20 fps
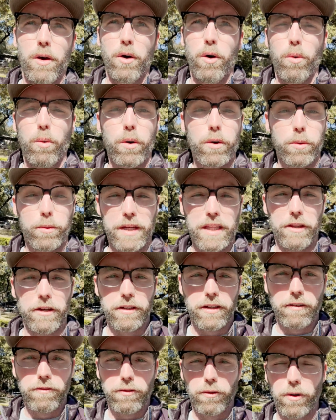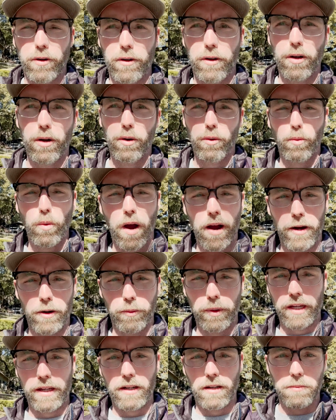What are we looking for? Why are
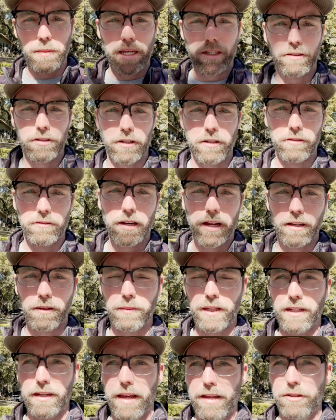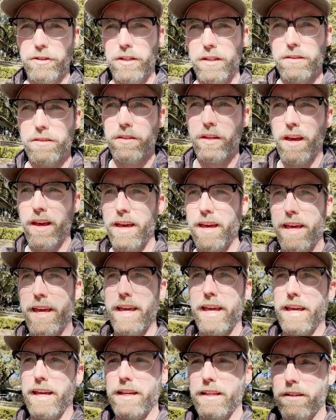we going to make certain recommendations?
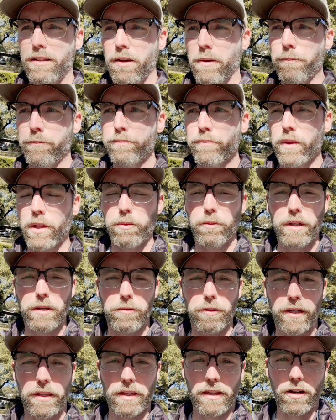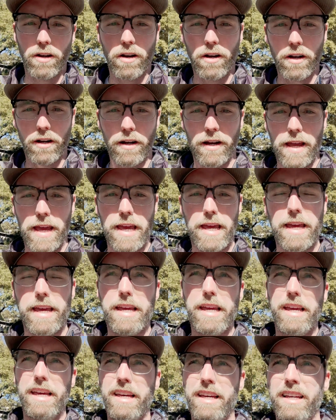And we really are
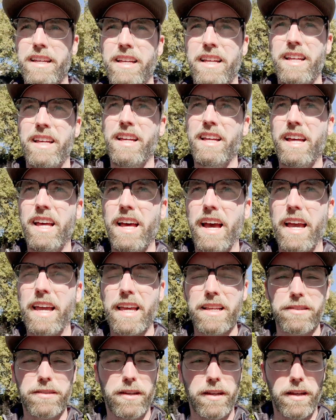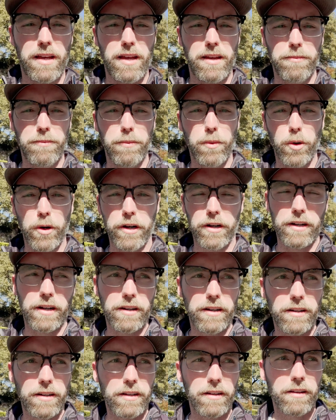a more
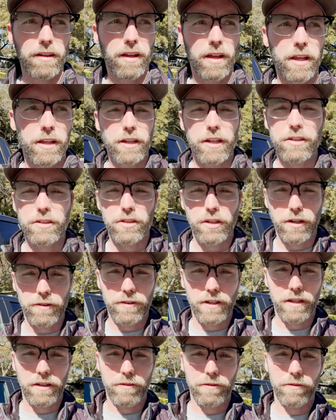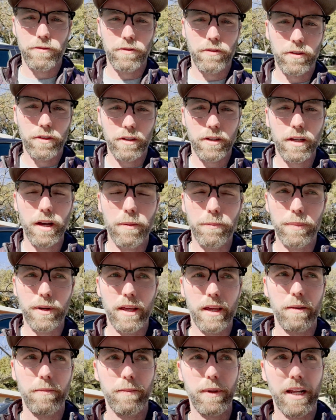conservative
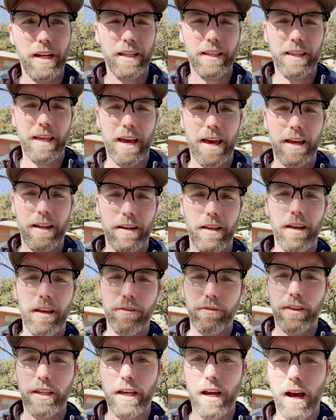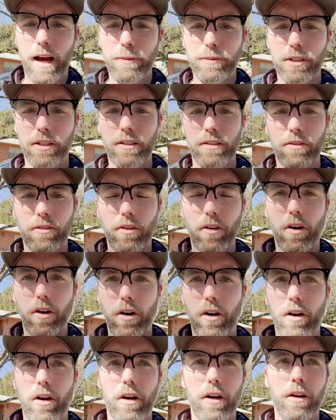company, meaning that if the options
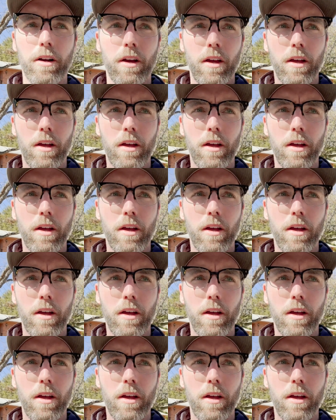are